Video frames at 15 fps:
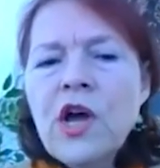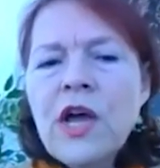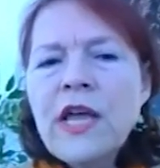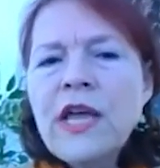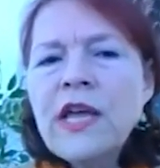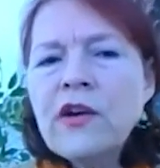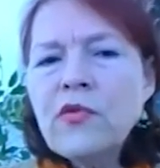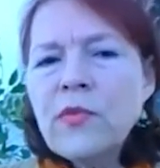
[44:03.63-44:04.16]

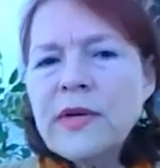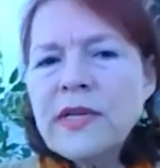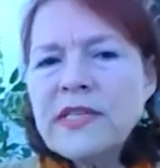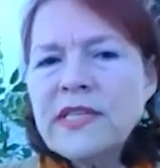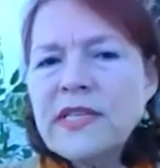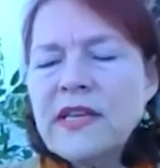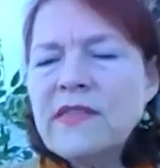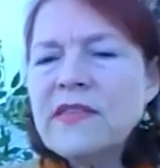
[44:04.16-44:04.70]
Here we
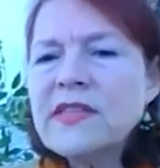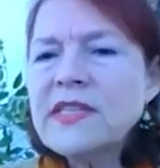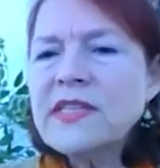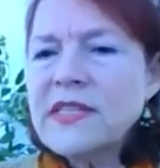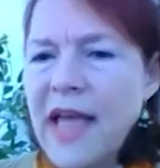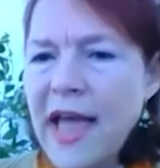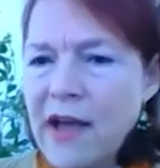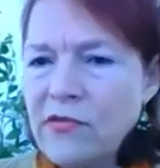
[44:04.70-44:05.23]
see the
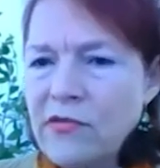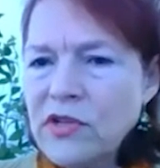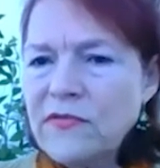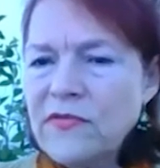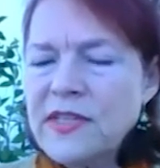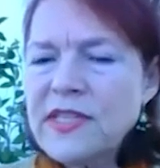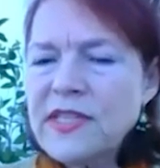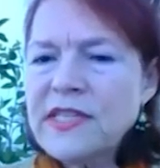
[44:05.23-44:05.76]
sound
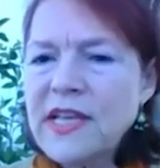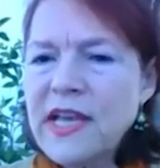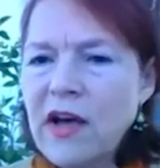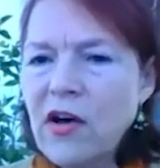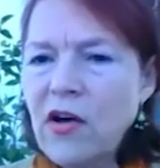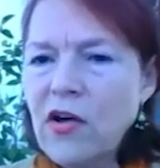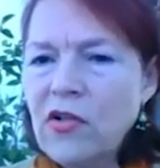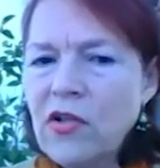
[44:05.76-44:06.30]
of a
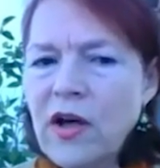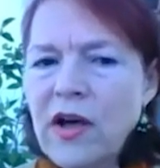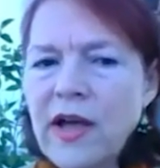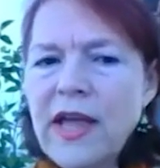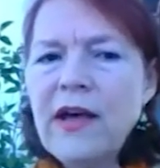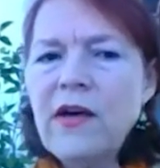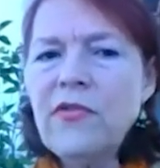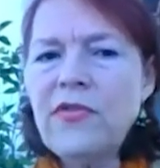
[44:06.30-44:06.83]
cell, a
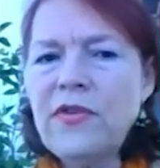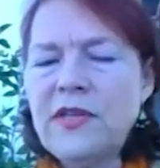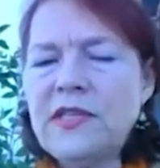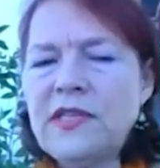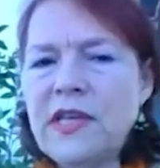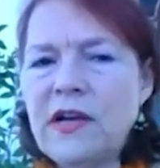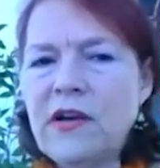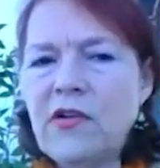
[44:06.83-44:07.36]
healthy
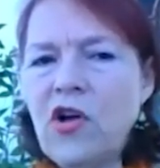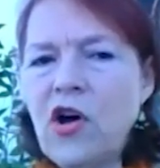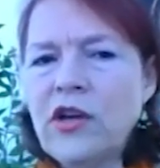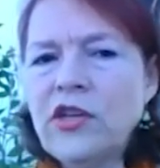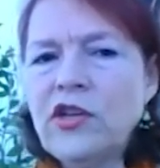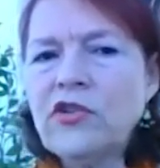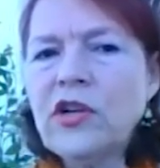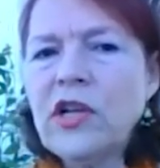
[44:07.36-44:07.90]
cell
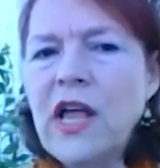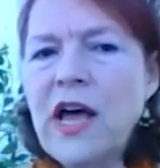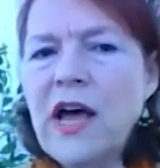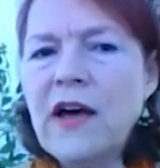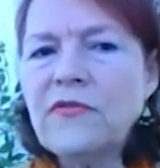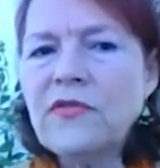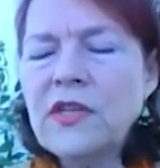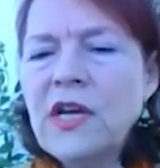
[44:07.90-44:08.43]
on your
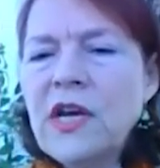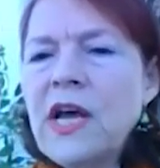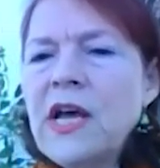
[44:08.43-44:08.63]
left.